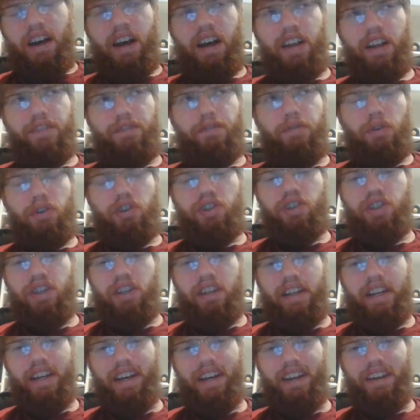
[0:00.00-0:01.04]

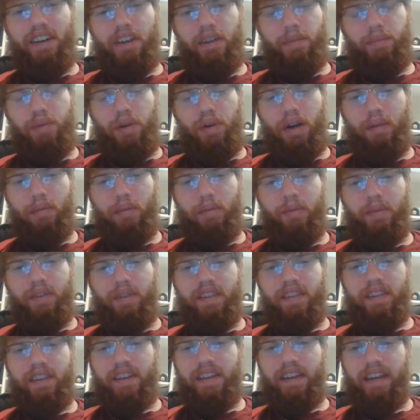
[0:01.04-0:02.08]
unfortunately, another problem
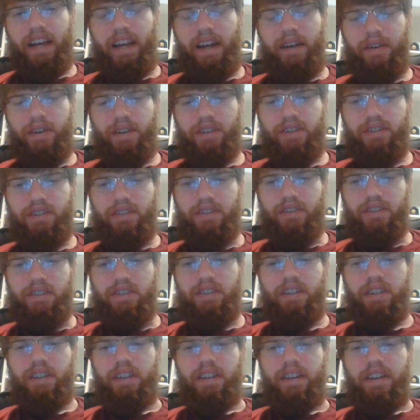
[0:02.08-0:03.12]
with the
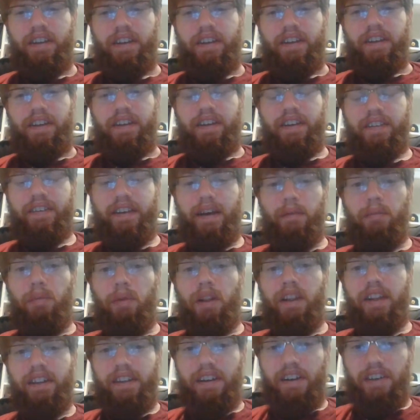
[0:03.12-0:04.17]
character is that
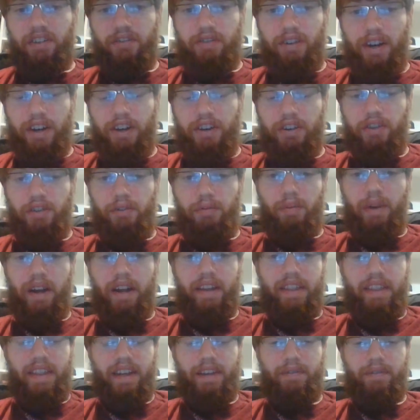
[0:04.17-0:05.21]
while he does try to do the
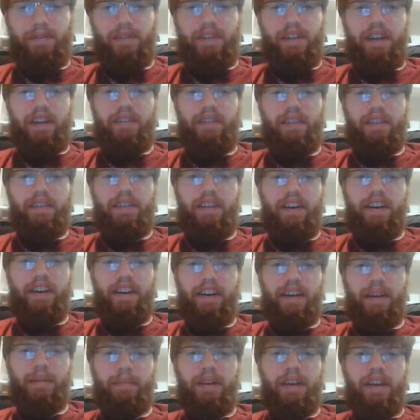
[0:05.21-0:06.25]
right thing from time to
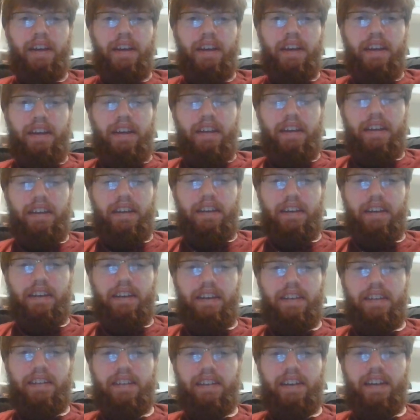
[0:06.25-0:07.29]
time,
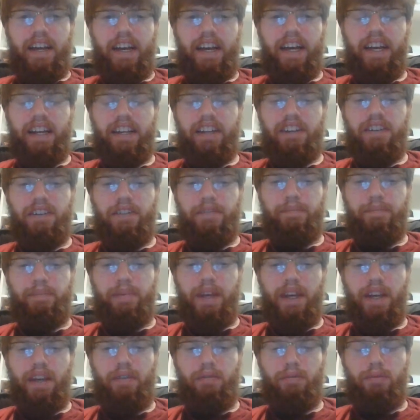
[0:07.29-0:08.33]
he's kind of
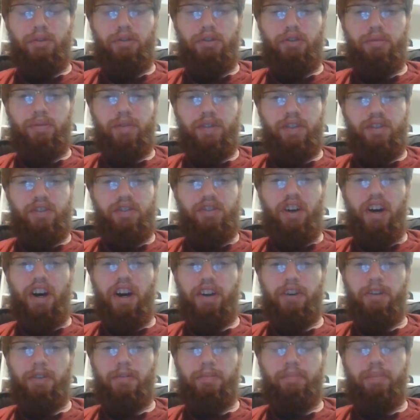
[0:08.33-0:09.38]
being rude to his
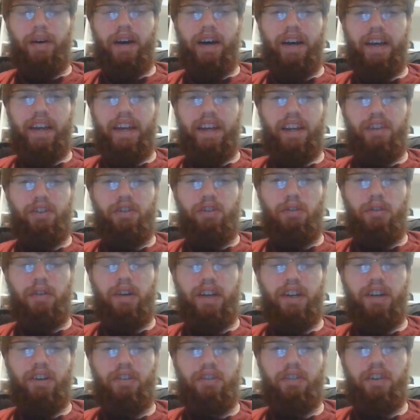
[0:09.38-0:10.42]
daughter by
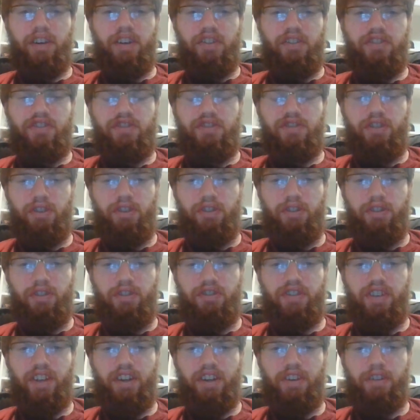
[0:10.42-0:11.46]
ignoring her
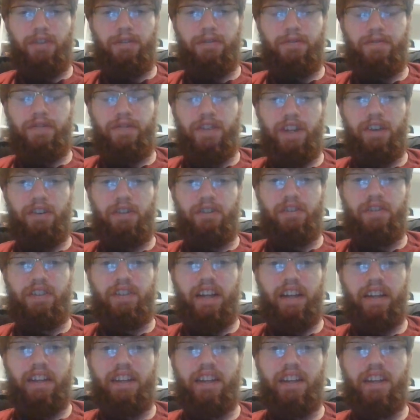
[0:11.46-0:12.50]
concerns and her fears
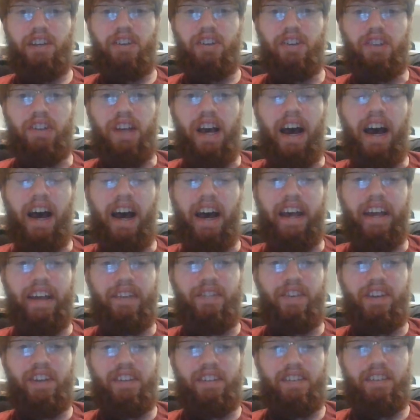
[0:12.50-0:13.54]
that he could die
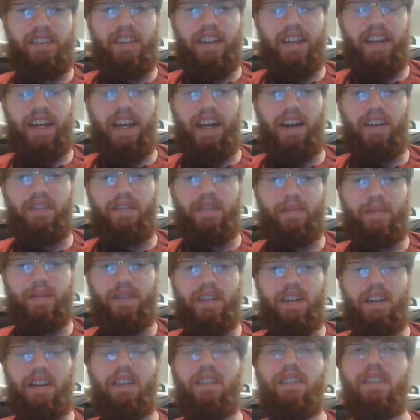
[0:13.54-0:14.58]
if he doesn't take care of
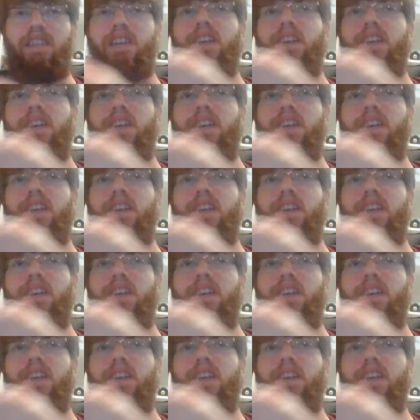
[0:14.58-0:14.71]
himself.